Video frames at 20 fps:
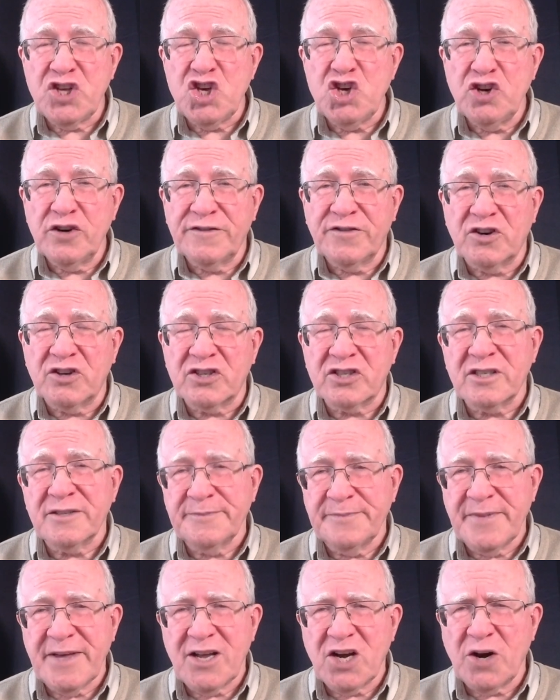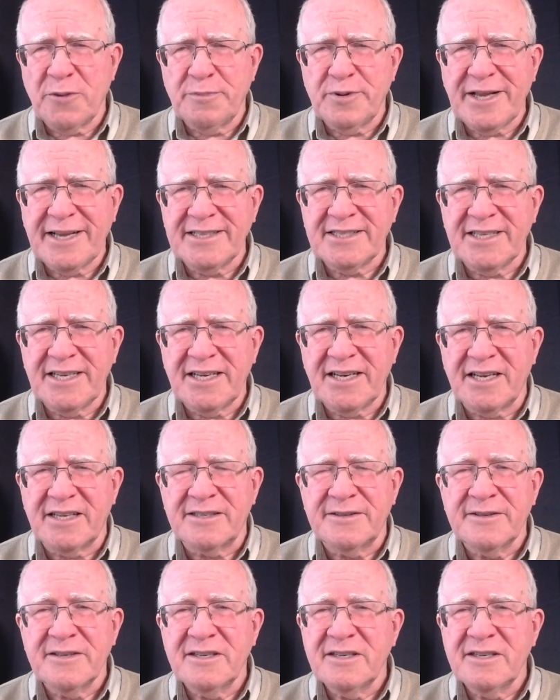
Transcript: universe and our place in it.